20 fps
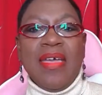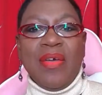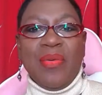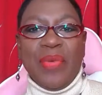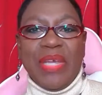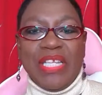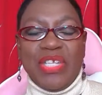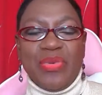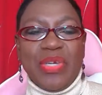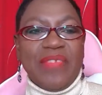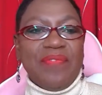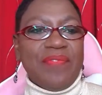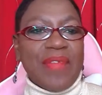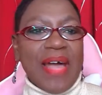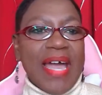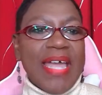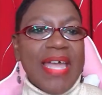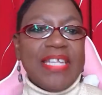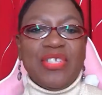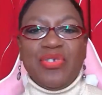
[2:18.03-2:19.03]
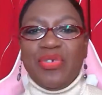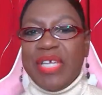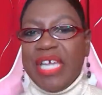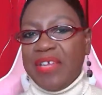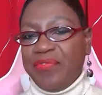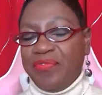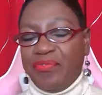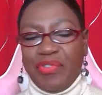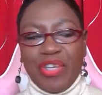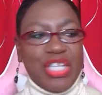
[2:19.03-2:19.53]
when you invite you
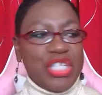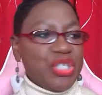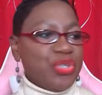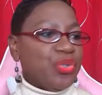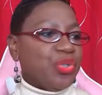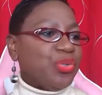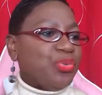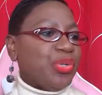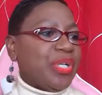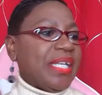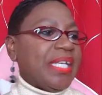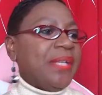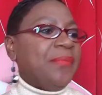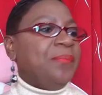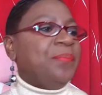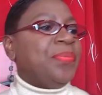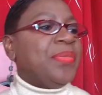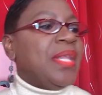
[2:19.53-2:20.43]
get free jewelry